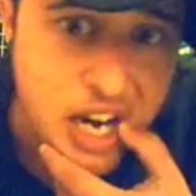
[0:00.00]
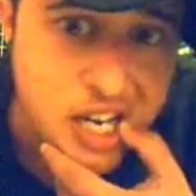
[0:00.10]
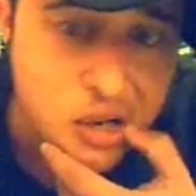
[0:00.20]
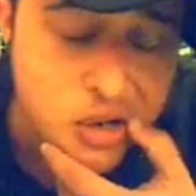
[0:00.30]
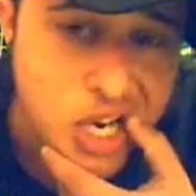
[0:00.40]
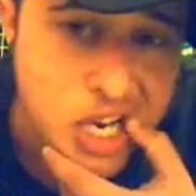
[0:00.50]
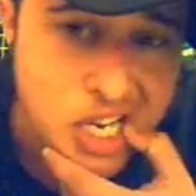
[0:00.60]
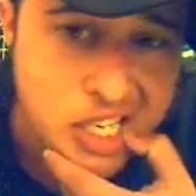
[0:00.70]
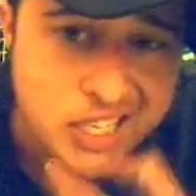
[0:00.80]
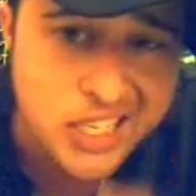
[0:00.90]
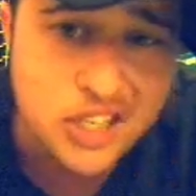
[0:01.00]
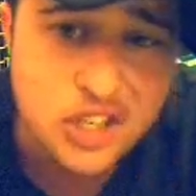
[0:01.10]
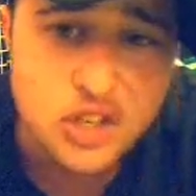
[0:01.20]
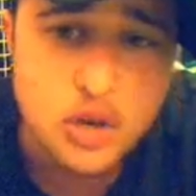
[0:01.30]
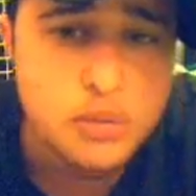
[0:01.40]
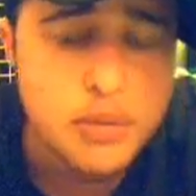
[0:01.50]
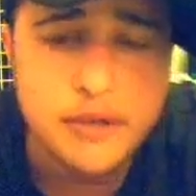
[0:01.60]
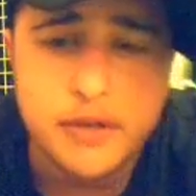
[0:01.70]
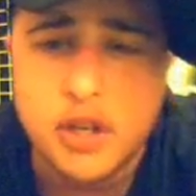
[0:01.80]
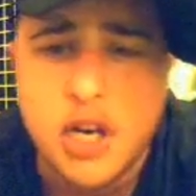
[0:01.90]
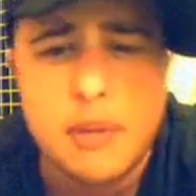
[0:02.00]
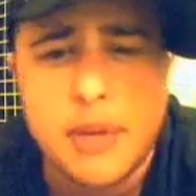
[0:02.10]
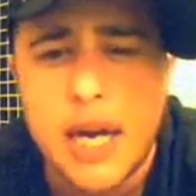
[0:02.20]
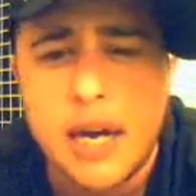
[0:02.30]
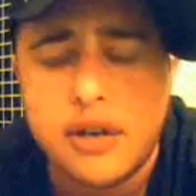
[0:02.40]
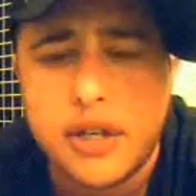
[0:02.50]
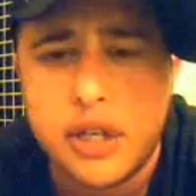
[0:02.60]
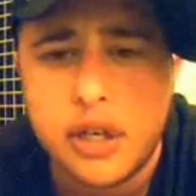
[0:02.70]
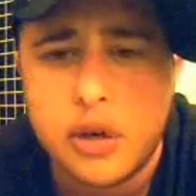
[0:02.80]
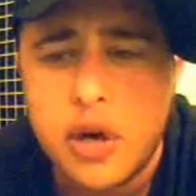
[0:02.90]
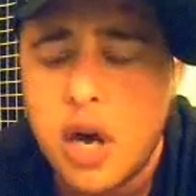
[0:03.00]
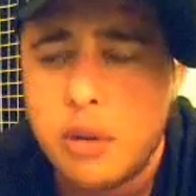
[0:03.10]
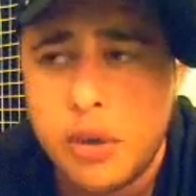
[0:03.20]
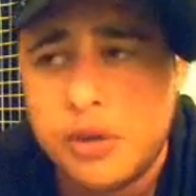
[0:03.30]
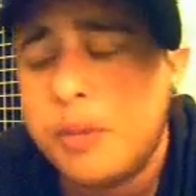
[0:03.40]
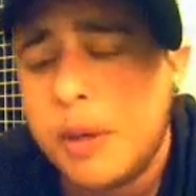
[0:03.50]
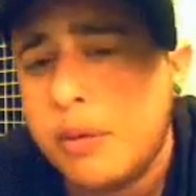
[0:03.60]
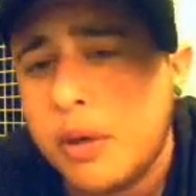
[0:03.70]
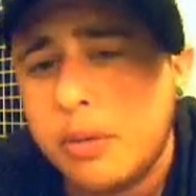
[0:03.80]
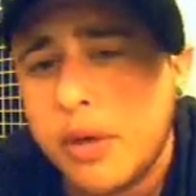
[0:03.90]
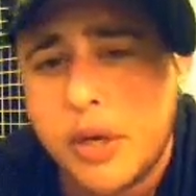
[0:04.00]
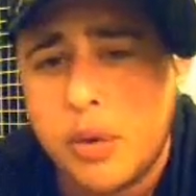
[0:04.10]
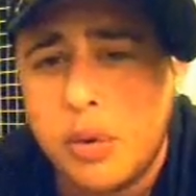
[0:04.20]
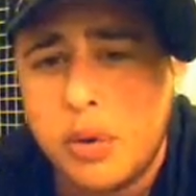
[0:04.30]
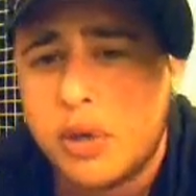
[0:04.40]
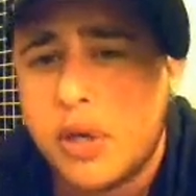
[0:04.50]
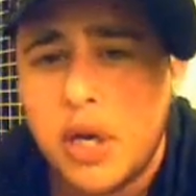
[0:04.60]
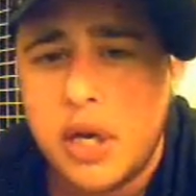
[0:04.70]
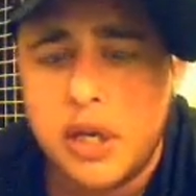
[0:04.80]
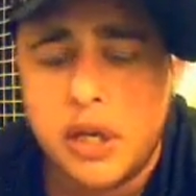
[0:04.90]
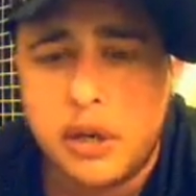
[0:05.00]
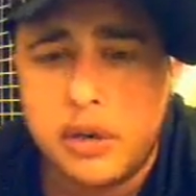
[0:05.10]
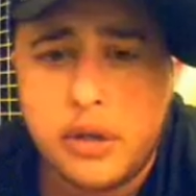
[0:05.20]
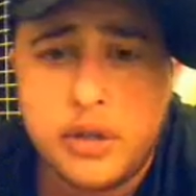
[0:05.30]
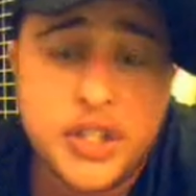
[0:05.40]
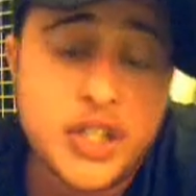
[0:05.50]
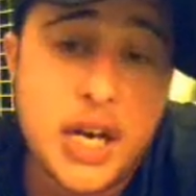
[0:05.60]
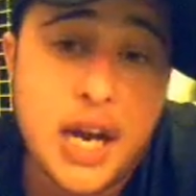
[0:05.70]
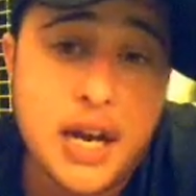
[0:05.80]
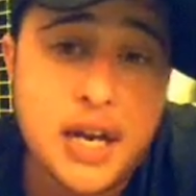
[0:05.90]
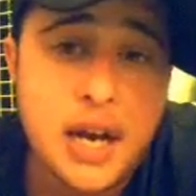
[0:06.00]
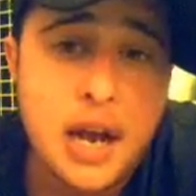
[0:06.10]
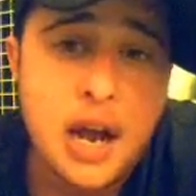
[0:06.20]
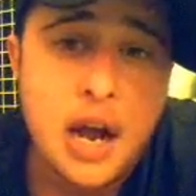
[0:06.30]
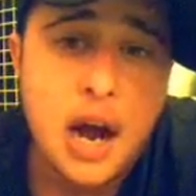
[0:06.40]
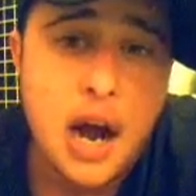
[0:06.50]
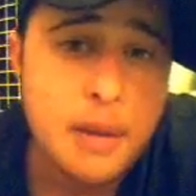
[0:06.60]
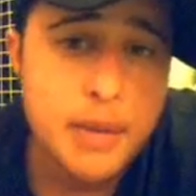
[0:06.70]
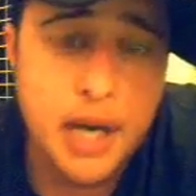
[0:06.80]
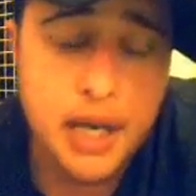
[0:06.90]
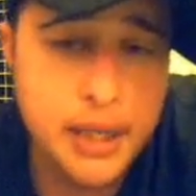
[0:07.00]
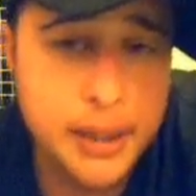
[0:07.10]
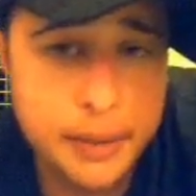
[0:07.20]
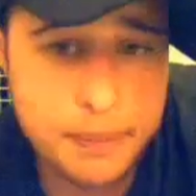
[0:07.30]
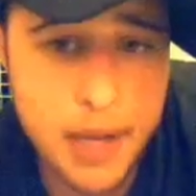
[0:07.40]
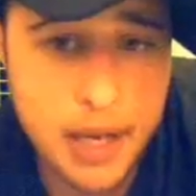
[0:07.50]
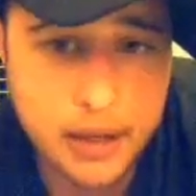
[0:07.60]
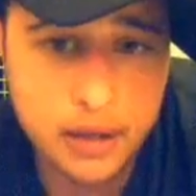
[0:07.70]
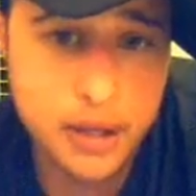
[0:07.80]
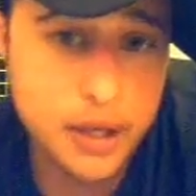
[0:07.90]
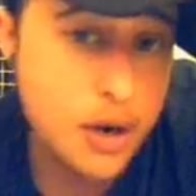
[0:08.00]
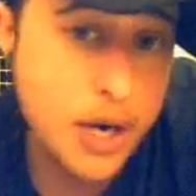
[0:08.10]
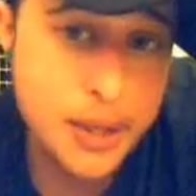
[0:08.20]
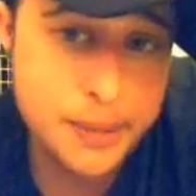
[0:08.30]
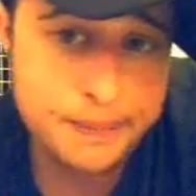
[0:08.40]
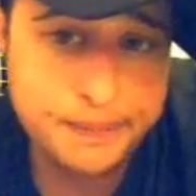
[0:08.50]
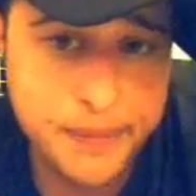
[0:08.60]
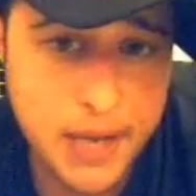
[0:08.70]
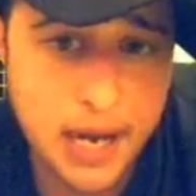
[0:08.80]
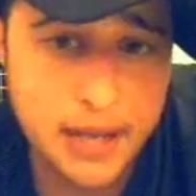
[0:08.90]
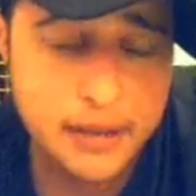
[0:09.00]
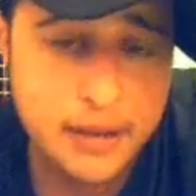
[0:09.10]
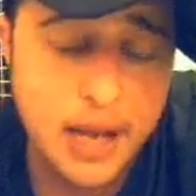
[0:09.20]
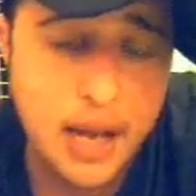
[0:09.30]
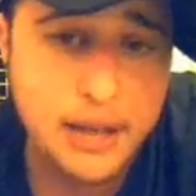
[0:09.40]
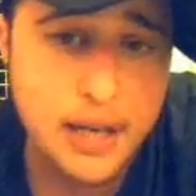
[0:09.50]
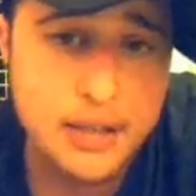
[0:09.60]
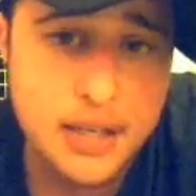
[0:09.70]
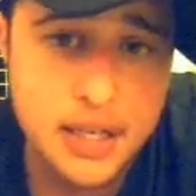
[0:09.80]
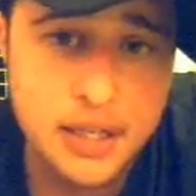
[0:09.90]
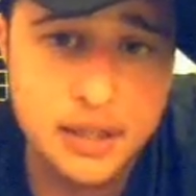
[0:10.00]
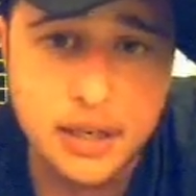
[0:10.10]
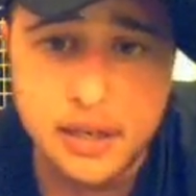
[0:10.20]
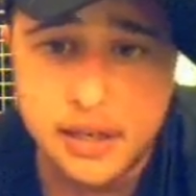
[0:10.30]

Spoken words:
I know to each its own, but if you're coming out, most people are pretty cool. You just say, "Hey, I'm a guy," and they're like, "Okay," and that's it.